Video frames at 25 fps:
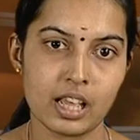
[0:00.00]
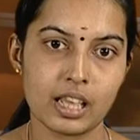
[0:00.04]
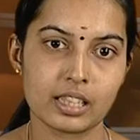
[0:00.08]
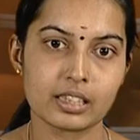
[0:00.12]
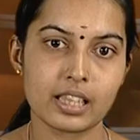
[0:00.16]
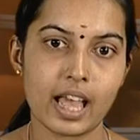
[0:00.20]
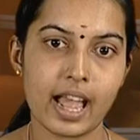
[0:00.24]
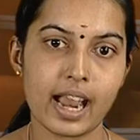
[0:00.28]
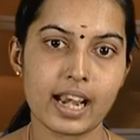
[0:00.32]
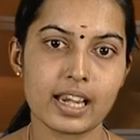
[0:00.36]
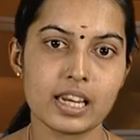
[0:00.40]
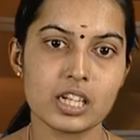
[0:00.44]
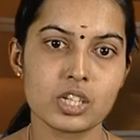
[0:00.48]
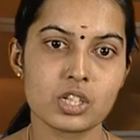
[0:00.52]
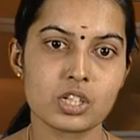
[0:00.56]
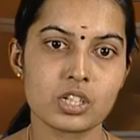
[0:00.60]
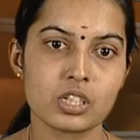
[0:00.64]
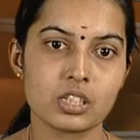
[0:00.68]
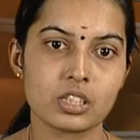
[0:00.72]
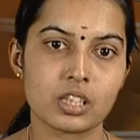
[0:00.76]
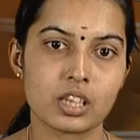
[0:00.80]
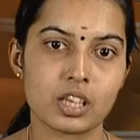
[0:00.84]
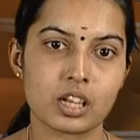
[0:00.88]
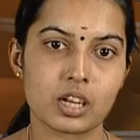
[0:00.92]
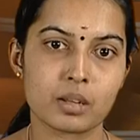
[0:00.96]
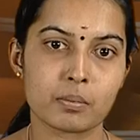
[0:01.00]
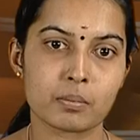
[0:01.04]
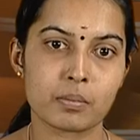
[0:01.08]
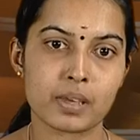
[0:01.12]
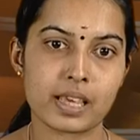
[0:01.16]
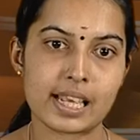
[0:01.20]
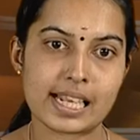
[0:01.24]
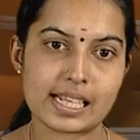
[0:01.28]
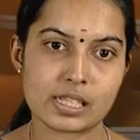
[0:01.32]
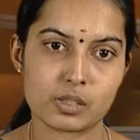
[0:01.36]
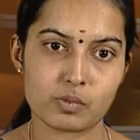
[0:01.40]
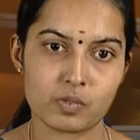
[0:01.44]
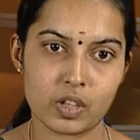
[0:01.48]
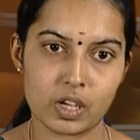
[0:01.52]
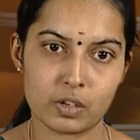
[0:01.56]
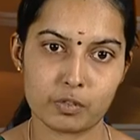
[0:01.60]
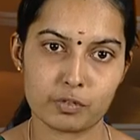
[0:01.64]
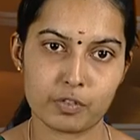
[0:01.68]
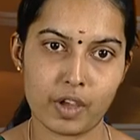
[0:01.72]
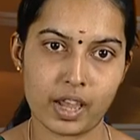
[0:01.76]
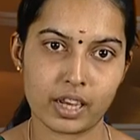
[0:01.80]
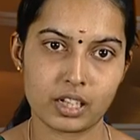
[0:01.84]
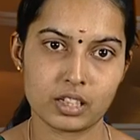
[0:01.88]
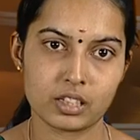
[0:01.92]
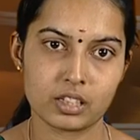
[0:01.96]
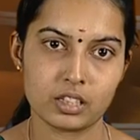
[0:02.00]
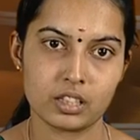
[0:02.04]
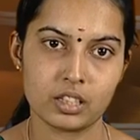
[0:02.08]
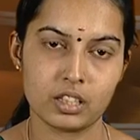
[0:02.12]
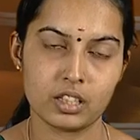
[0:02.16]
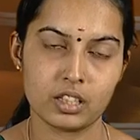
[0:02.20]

the addition theorem is verified.